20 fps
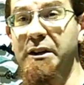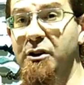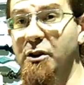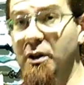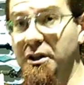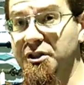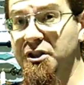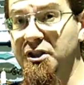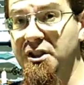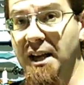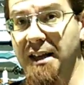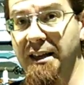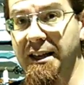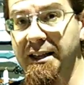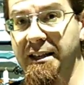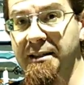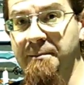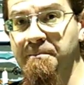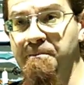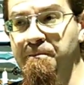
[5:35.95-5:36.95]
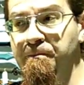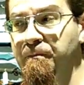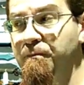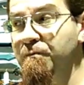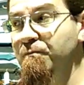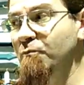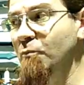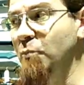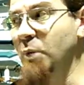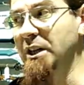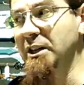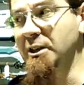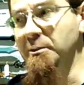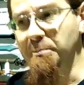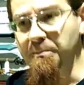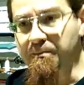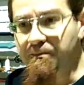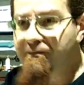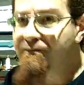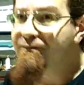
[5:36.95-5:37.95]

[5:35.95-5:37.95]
not selling, well,